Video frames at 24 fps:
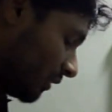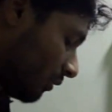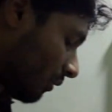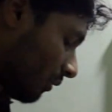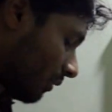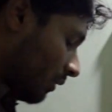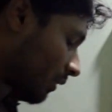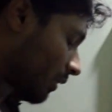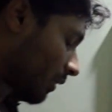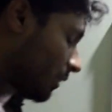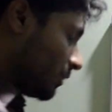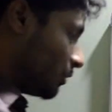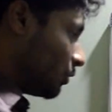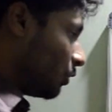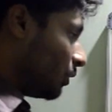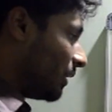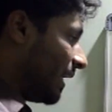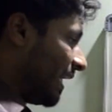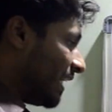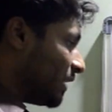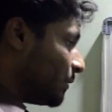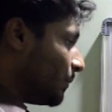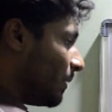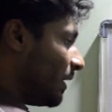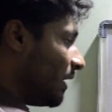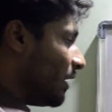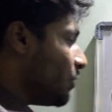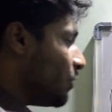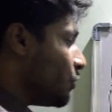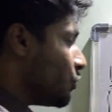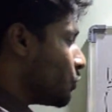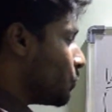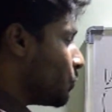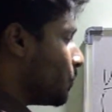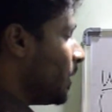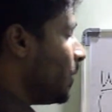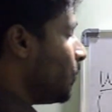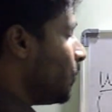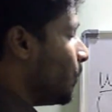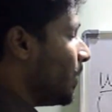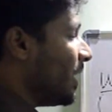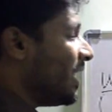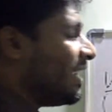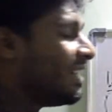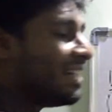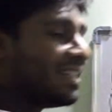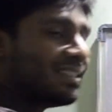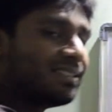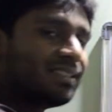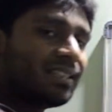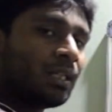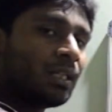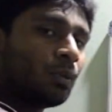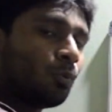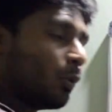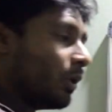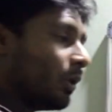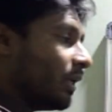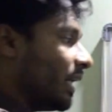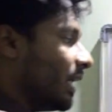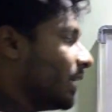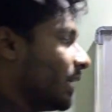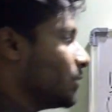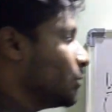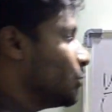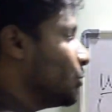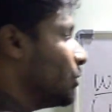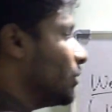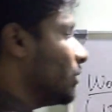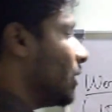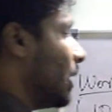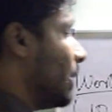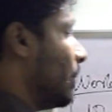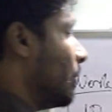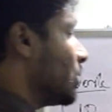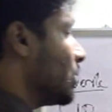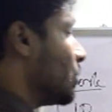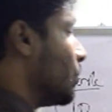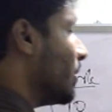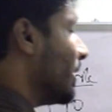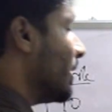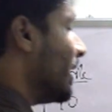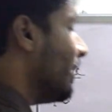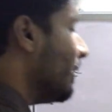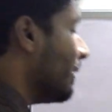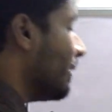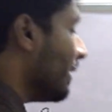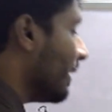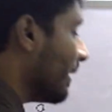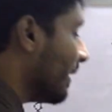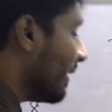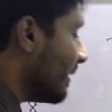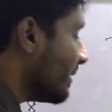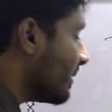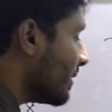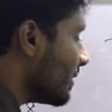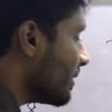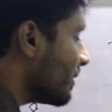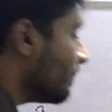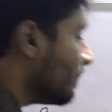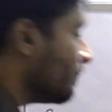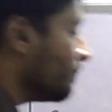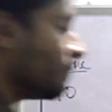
good. So the x value should be very less than 1 day. So the time also will get decreases.